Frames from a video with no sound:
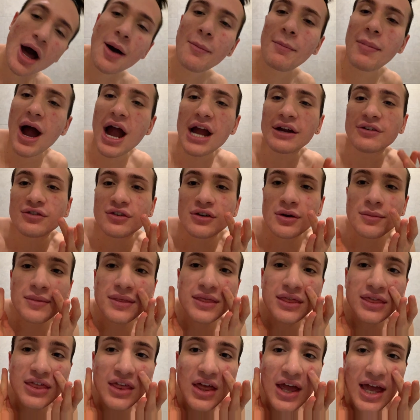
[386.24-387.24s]
Apart from
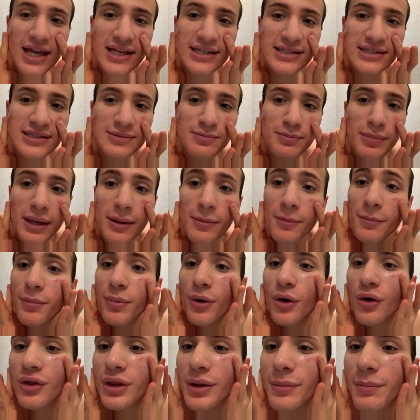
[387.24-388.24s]
this
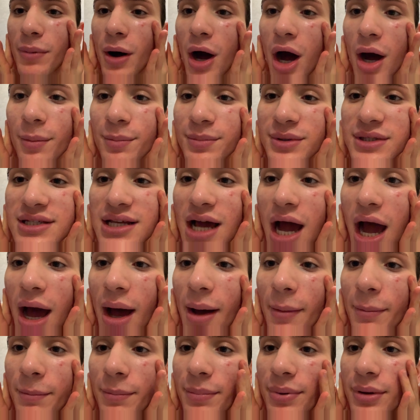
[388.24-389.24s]
pimple that popped
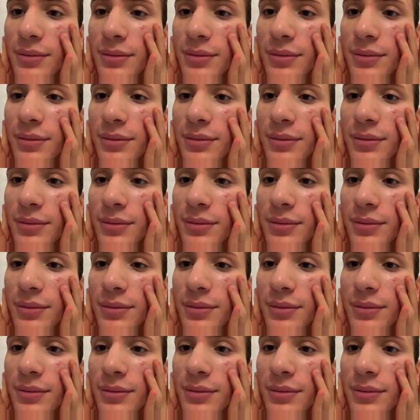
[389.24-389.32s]
up